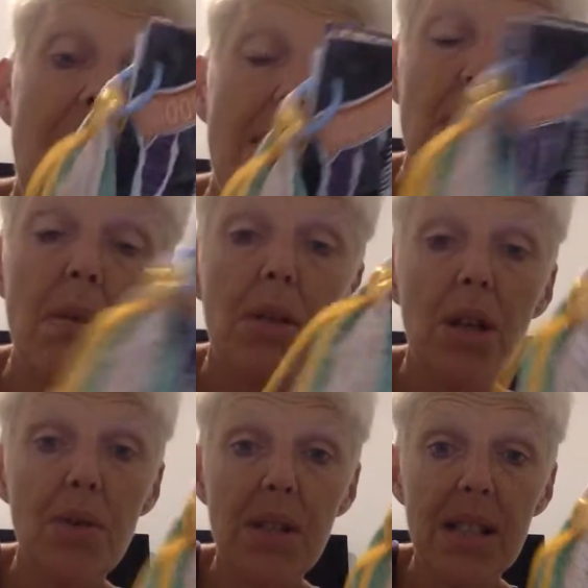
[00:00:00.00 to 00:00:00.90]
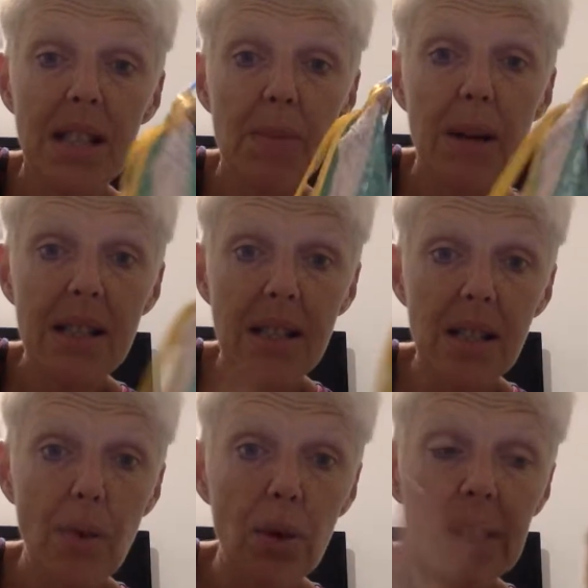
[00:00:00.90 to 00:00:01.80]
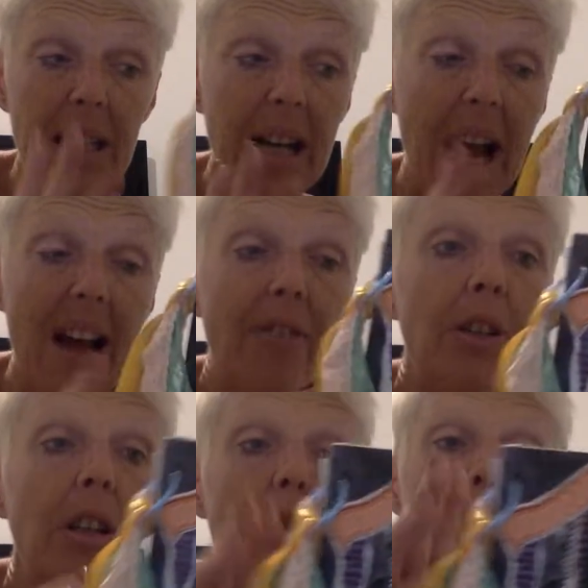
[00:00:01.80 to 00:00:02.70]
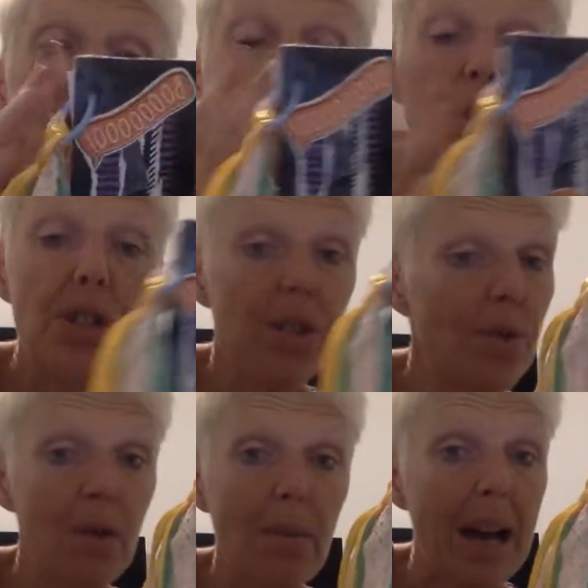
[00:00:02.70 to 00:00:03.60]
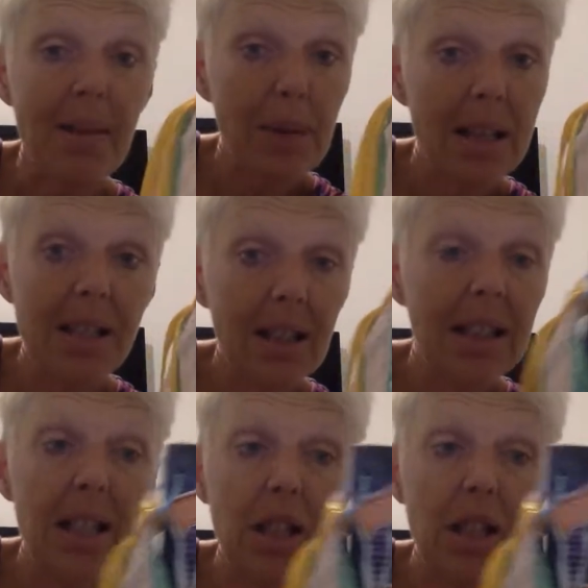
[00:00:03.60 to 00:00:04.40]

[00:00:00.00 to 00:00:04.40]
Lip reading: Maymay uses 6x6 folded in half. But you can just do the math. Basically,